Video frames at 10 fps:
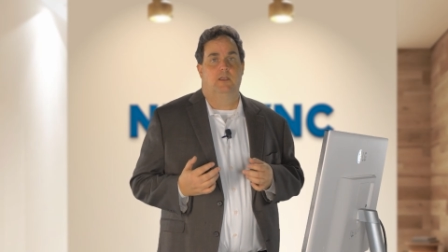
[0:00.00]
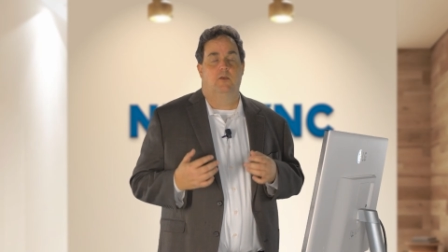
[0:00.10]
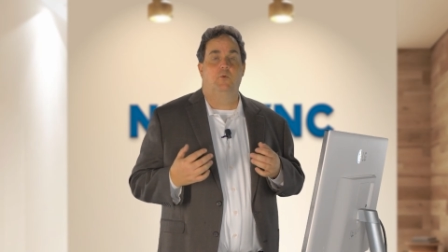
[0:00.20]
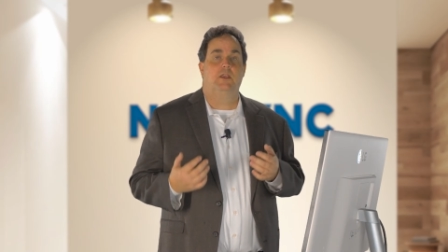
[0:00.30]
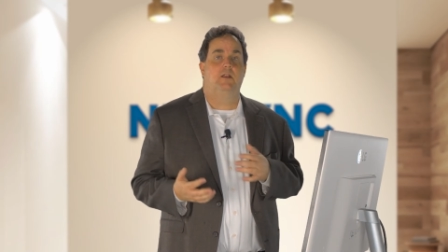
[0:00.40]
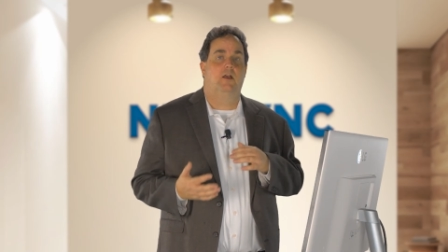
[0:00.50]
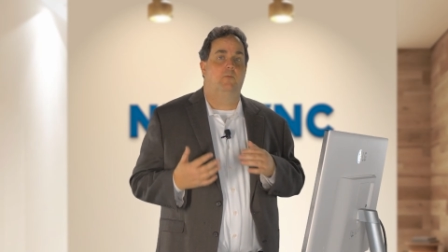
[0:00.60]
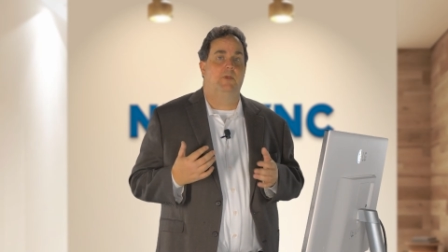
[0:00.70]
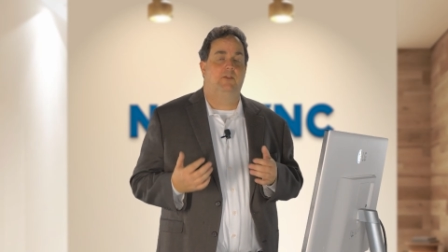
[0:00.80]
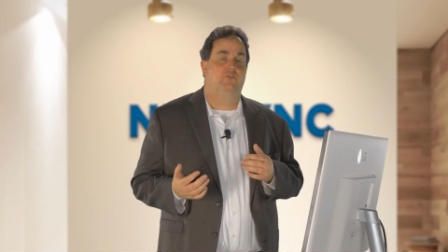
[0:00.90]
and we can
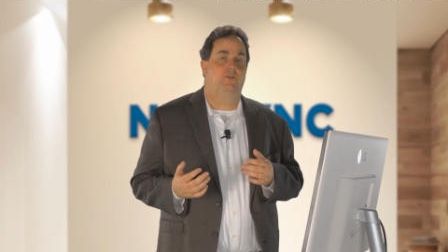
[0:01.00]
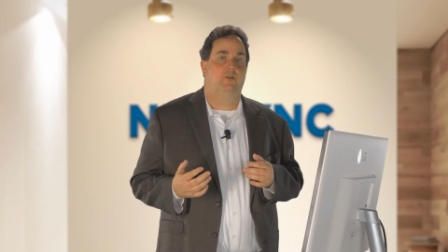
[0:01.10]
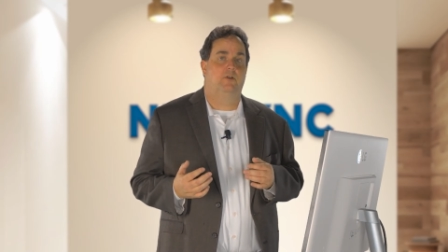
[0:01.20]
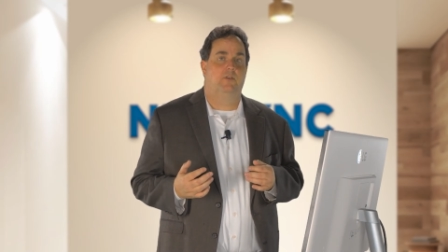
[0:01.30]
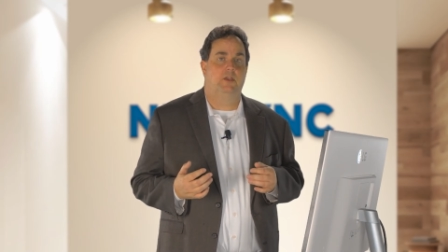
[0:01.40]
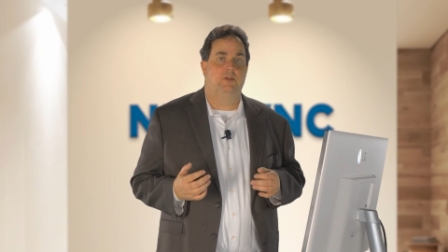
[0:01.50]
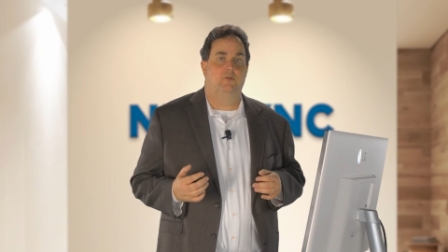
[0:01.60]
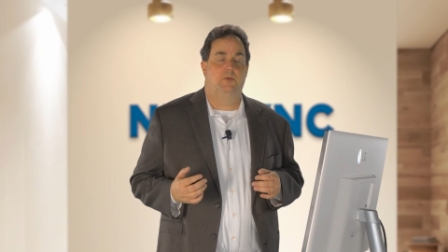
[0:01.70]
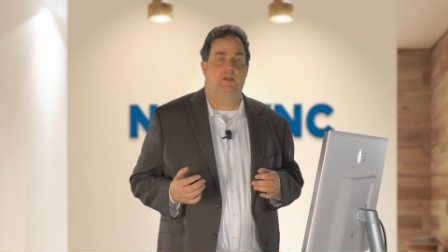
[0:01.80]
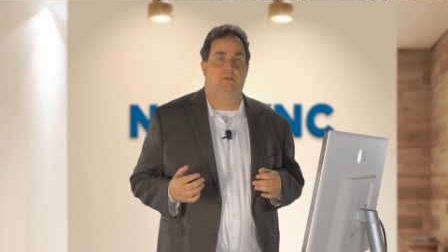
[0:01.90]
help make sure that
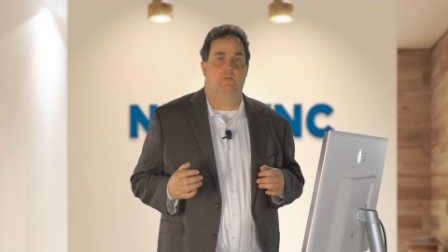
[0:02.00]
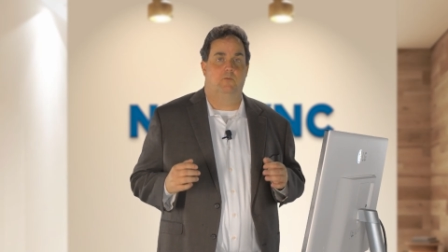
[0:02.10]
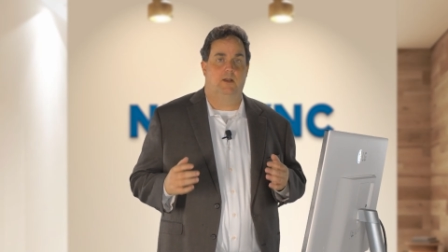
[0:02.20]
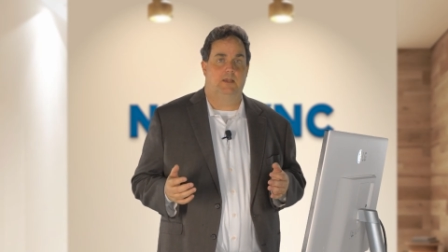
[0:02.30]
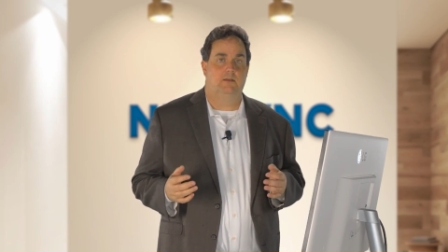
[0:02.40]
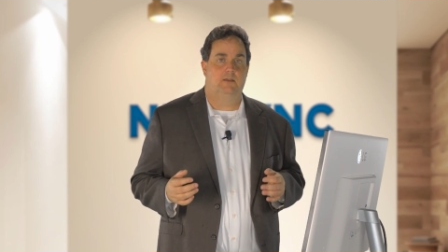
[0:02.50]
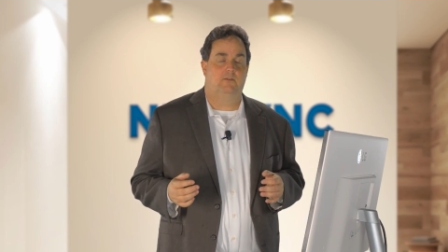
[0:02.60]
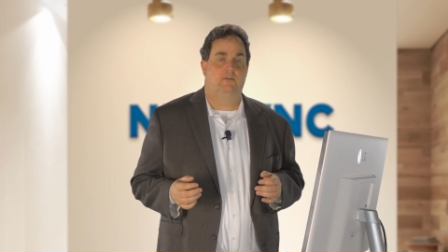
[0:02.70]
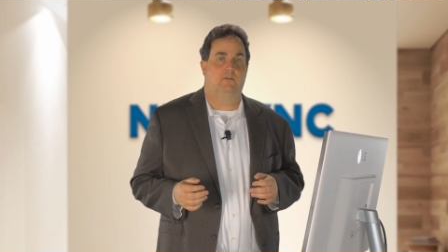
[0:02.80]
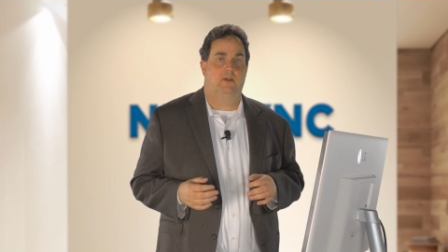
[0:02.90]
you pick the right
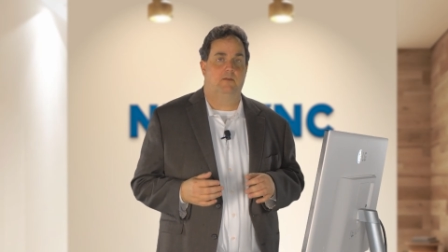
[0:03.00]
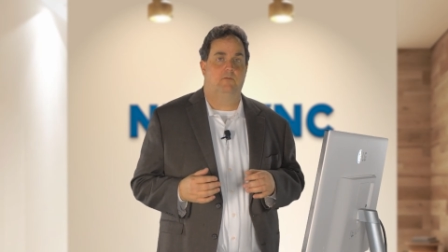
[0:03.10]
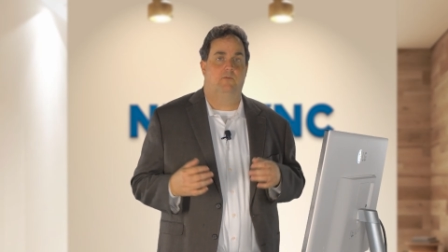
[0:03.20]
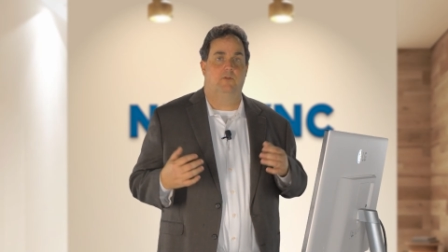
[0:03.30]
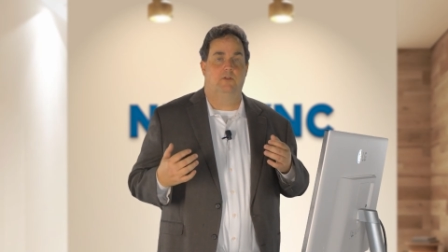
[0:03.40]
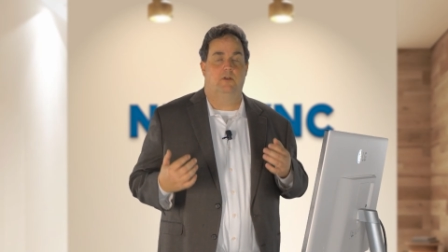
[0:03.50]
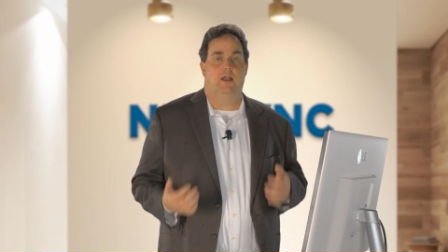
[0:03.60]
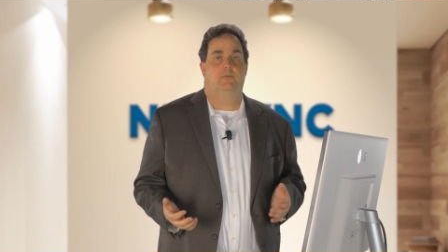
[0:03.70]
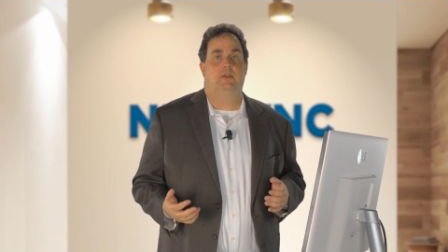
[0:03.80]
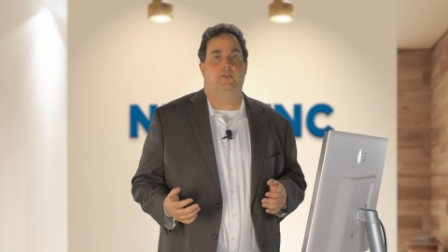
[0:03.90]
instance type for your
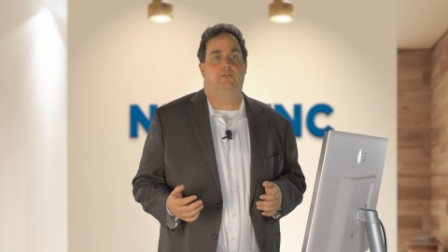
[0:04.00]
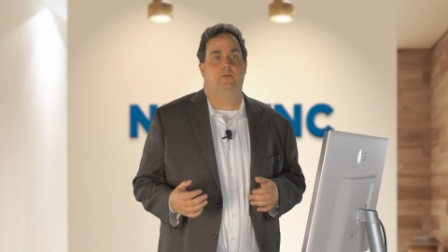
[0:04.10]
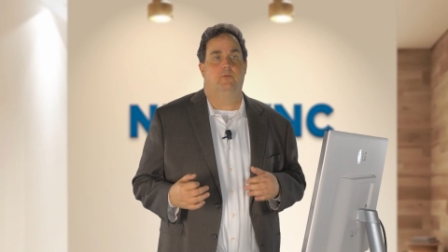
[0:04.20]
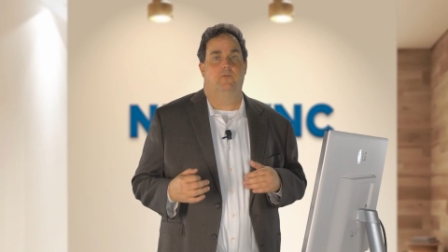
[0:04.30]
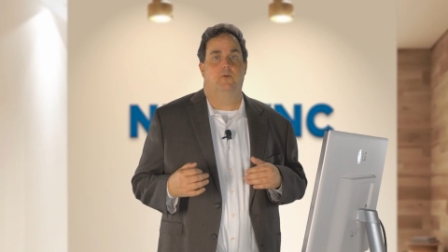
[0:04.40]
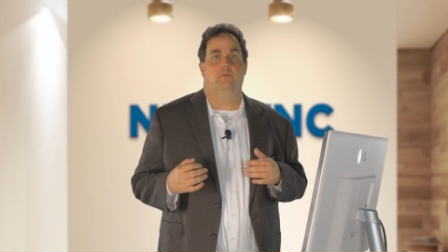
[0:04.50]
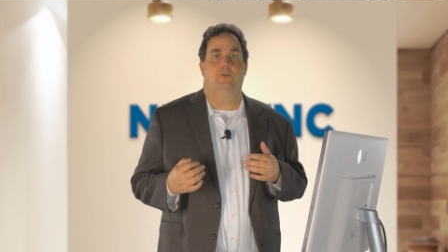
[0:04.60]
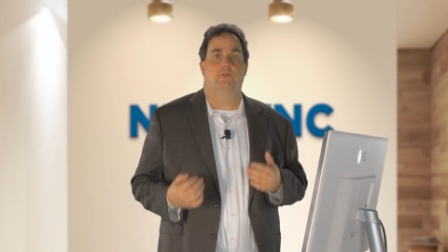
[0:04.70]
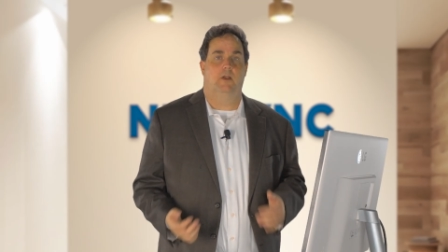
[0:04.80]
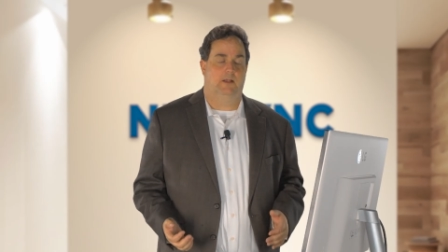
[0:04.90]
application to perform
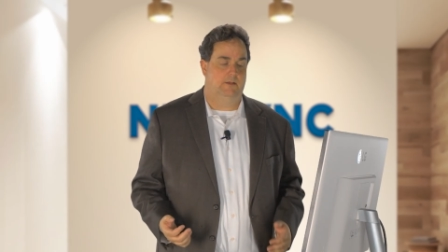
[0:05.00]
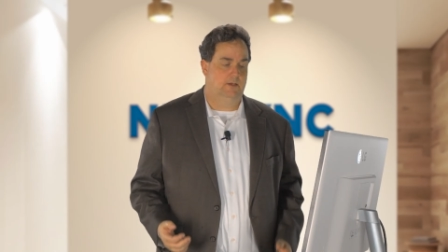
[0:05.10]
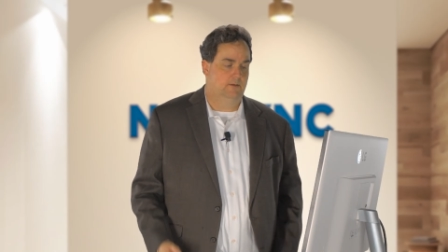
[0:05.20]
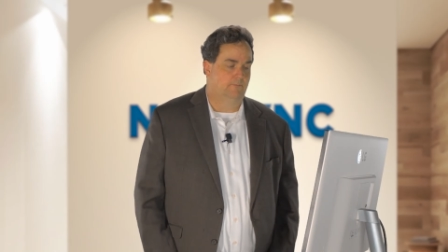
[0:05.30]
correctly.